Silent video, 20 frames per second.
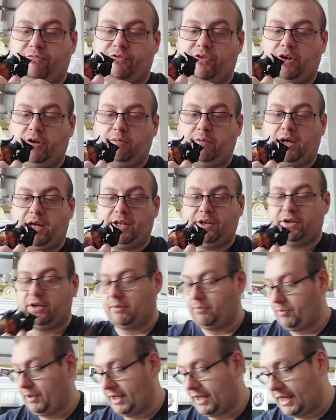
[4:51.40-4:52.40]
thought why
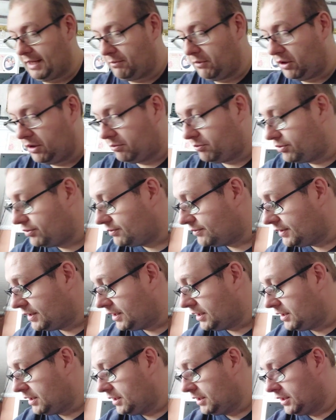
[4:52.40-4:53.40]
not pick him up.
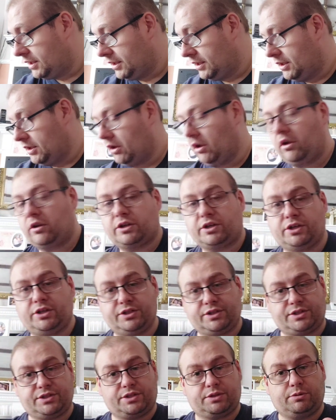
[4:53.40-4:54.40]
All
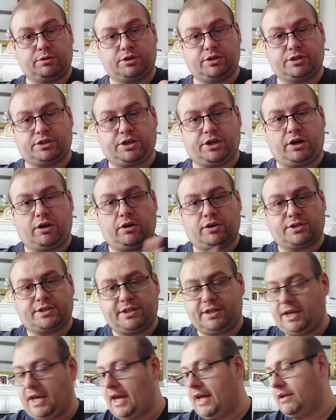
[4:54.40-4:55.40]
goes to a good cause
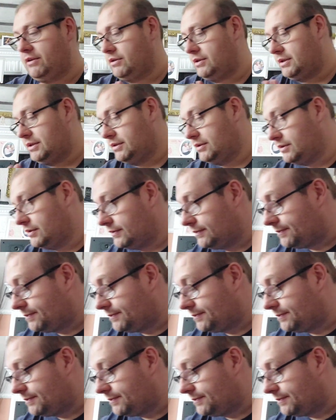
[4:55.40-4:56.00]
in the end.